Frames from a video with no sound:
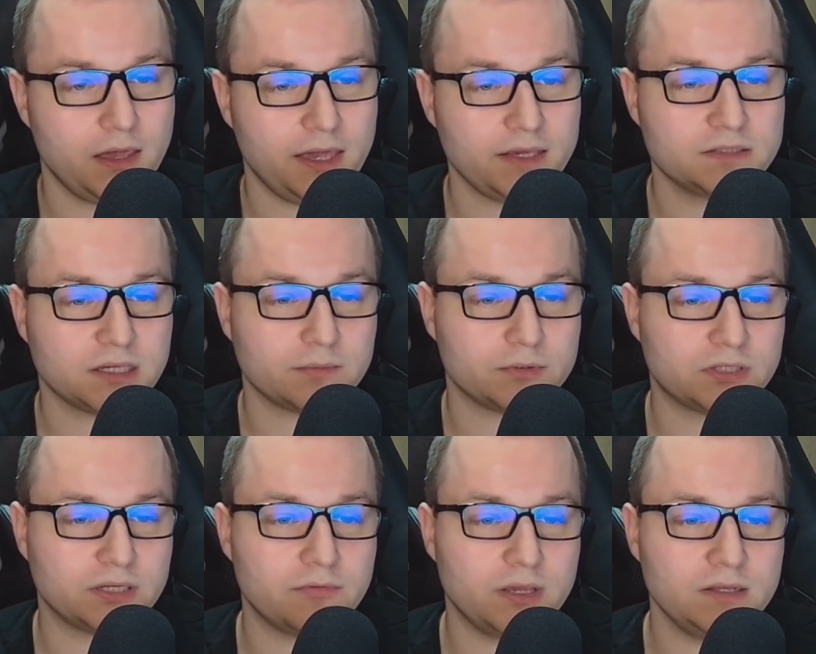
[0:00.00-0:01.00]
Exactly,
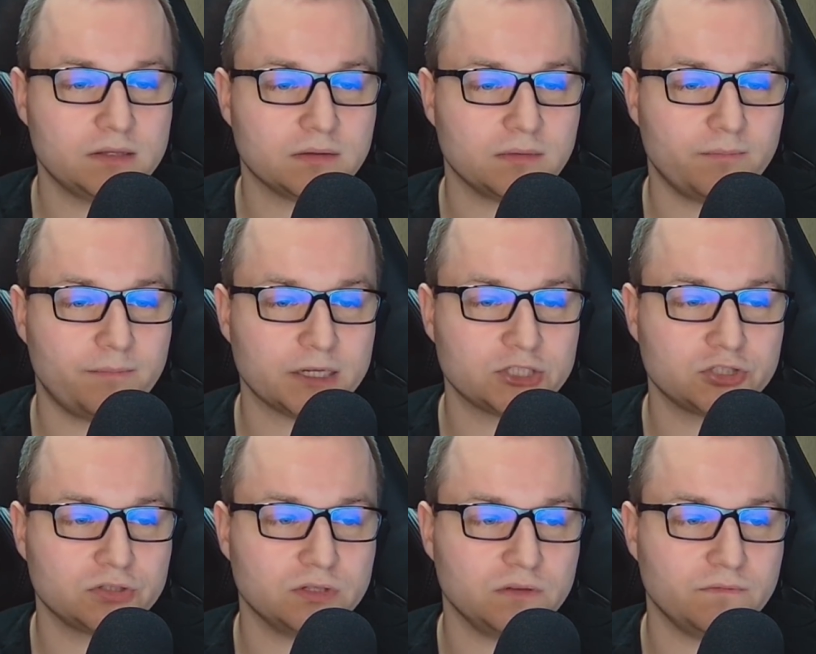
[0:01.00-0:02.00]
the Great
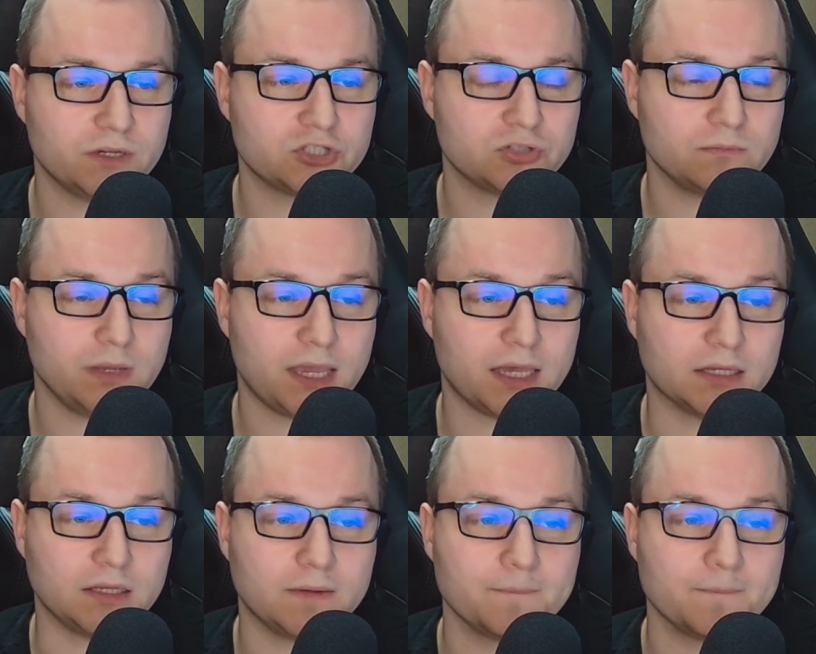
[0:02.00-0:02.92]
Bastion invasion mechanic.